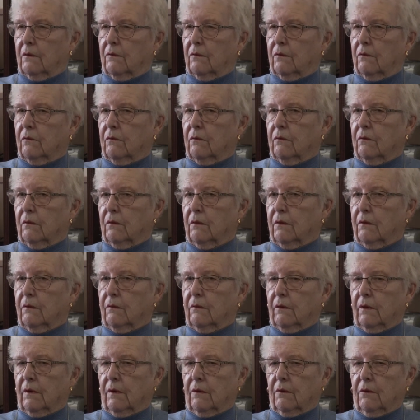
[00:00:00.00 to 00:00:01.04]
So
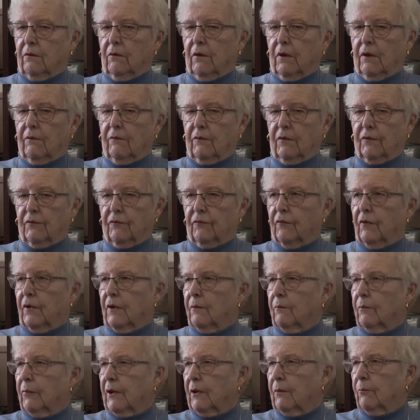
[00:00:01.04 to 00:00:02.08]
you always
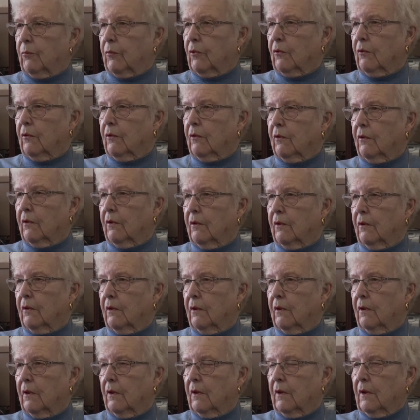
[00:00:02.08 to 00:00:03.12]
find people.
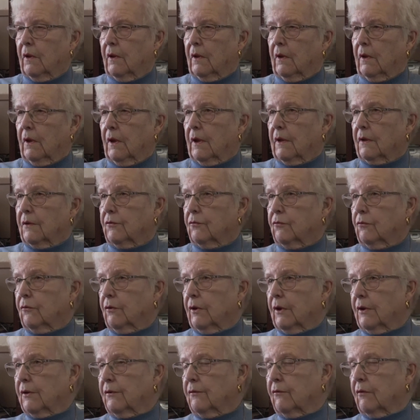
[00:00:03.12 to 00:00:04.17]
Like
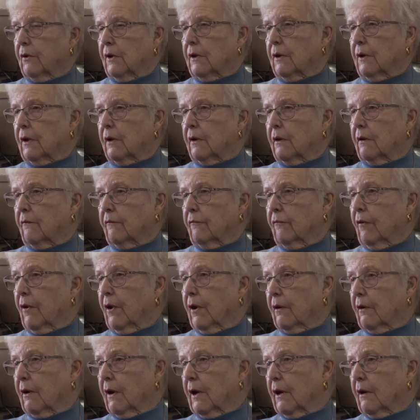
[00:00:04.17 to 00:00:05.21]
Sunia Street at the
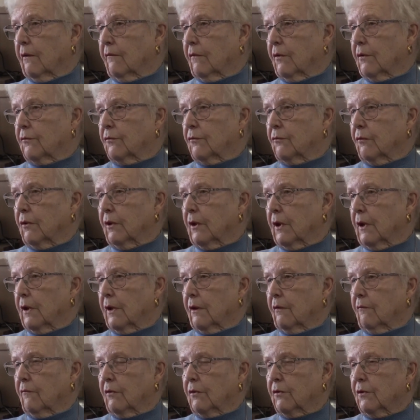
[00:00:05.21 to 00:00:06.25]
far end of Sunia,
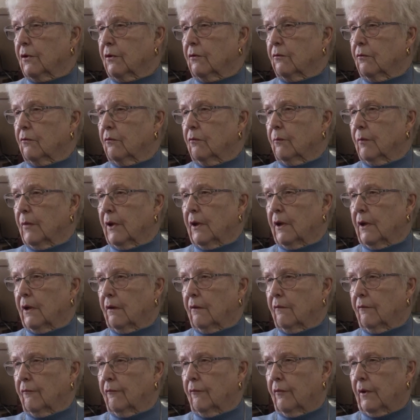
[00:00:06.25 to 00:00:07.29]
there wasn't too many
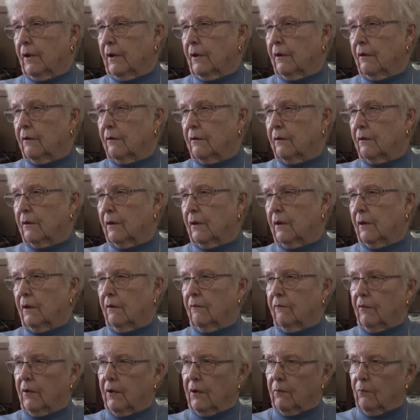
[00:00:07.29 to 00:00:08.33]
Finns. There
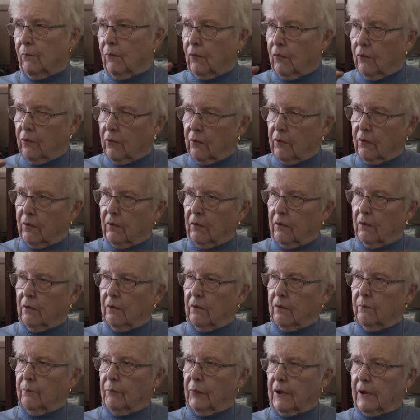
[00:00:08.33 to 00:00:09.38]
were more
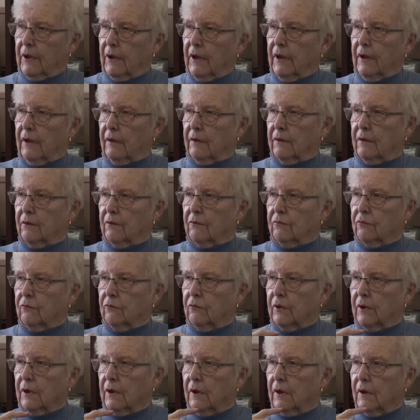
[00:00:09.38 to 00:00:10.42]
beginning to
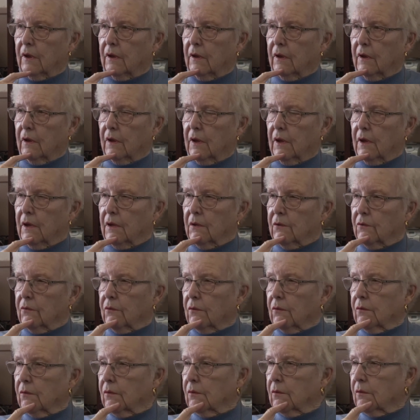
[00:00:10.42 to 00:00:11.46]
Sunia.
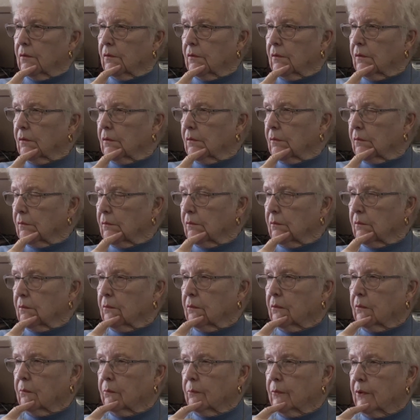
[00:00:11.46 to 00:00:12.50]
So,
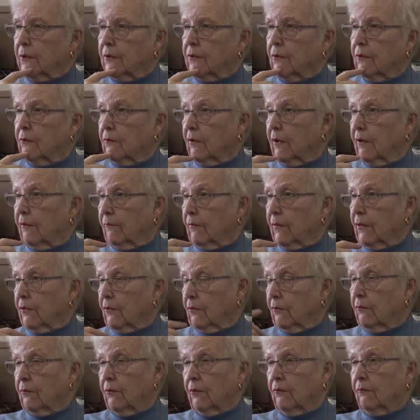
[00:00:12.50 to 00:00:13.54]
but Joa, when
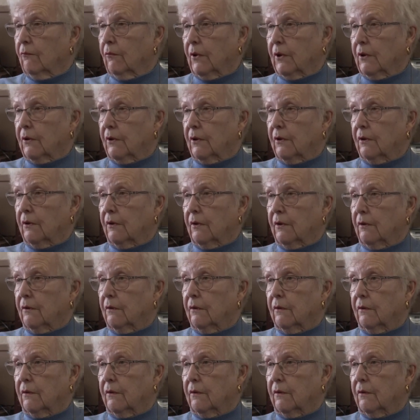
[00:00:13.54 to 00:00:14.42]
you were here,